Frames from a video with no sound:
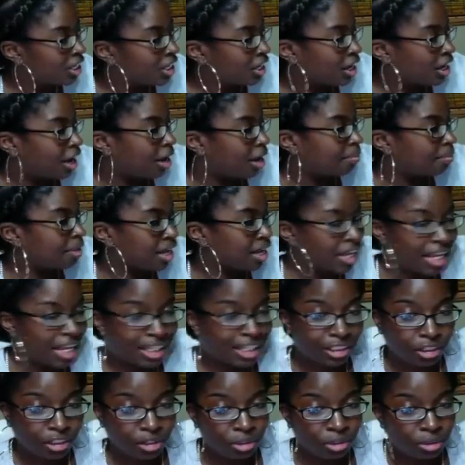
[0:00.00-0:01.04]
I'm not
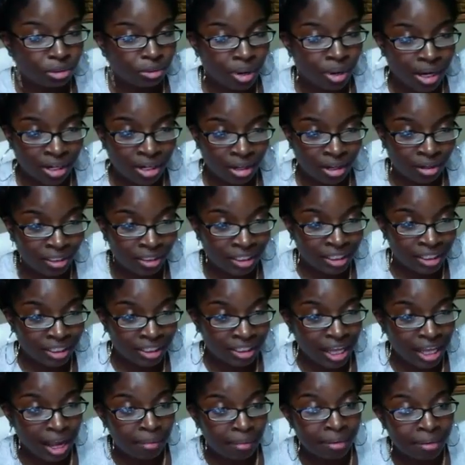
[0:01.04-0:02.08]
asking you to write all this.
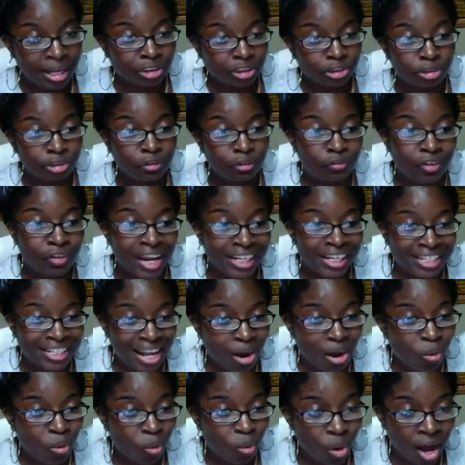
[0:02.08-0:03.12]
I'm asking you to find
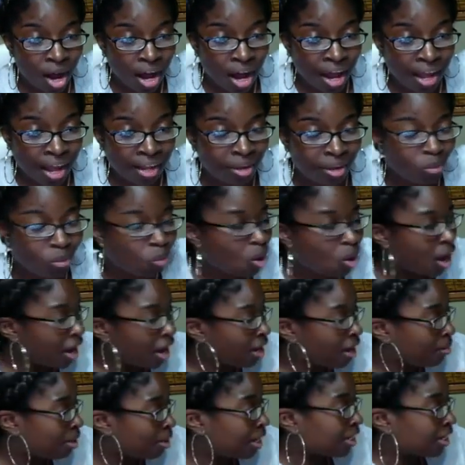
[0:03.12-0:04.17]
out why. Why am
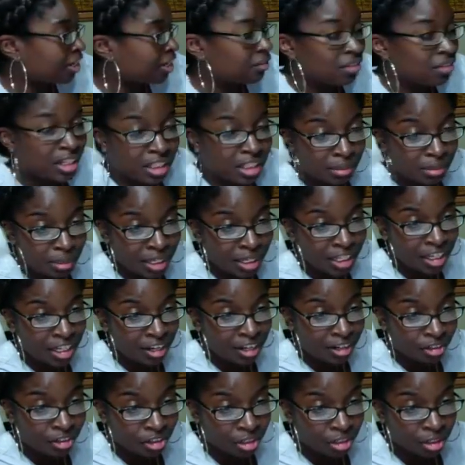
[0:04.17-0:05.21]
I giving this
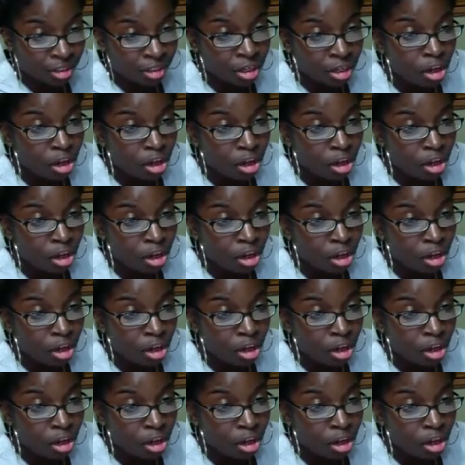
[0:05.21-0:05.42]
medication?